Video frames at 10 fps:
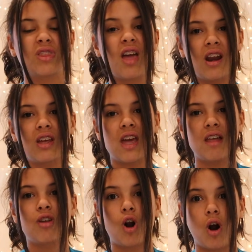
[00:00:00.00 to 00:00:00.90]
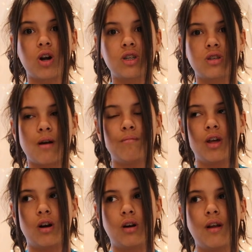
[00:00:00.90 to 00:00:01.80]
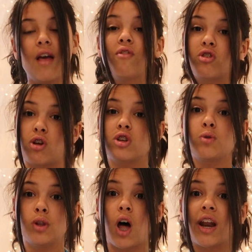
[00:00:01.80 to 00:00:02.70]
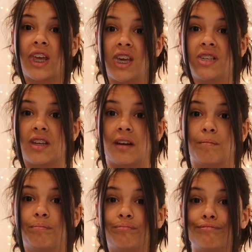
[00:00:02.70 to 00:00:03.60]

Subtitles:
But then again, there are some that are, there's also a lot of kissing.